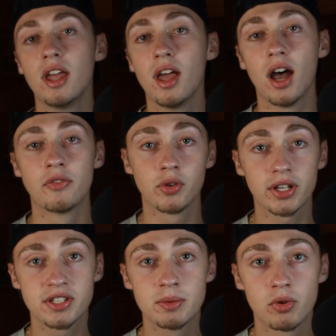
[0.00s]
If you'd like to
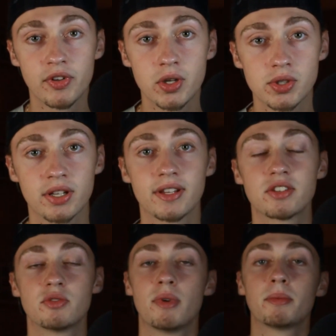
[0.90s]
see more videos like this,
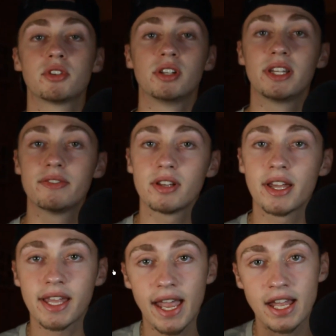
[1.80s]
remember to leave a
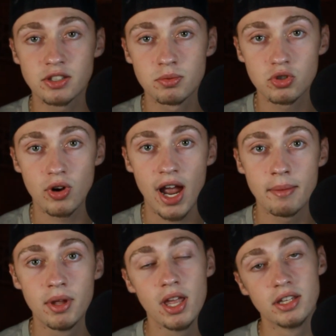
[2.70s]
like and subscribe
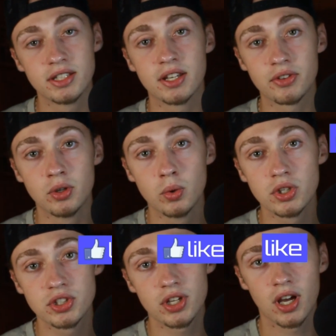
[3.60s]
to get the
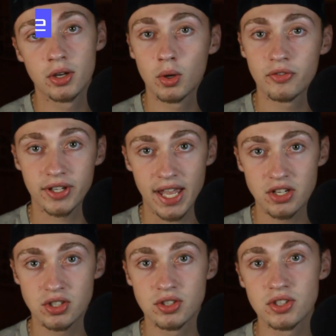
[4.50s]
newest
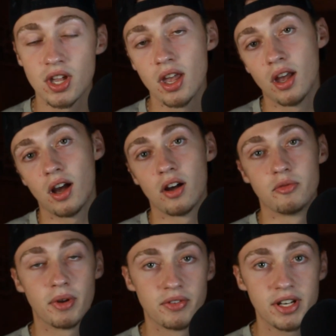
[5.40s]
notifications of
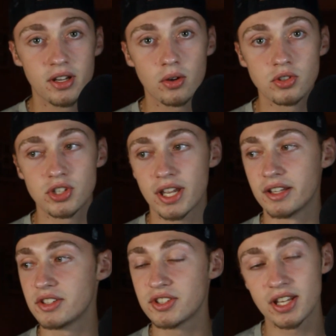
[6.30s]
my videos, and
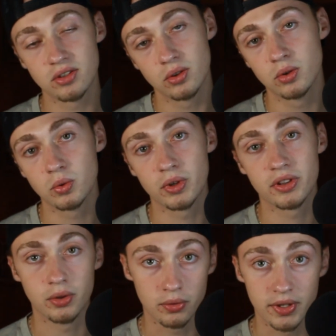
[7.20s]
to stay tuned with
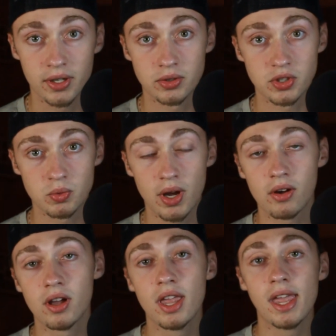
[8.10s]
new videos as well.